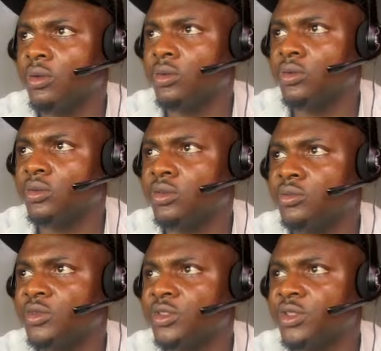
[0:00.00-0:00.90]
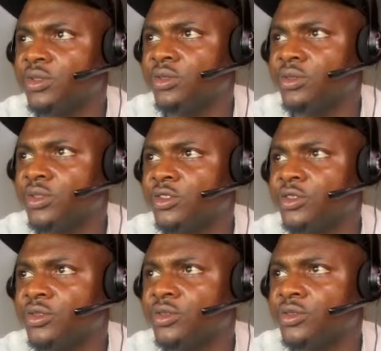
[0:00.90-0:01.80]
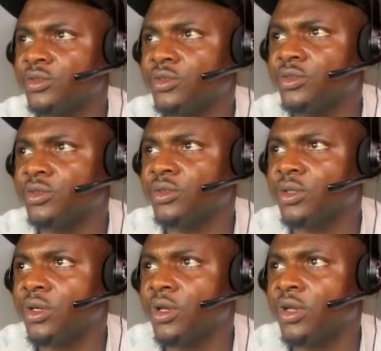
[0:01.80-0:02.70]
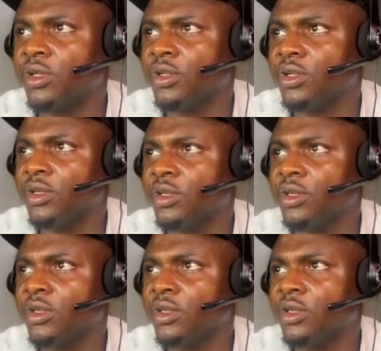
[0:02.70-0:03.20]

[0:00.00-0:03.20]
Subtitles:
Let me check locations. LA.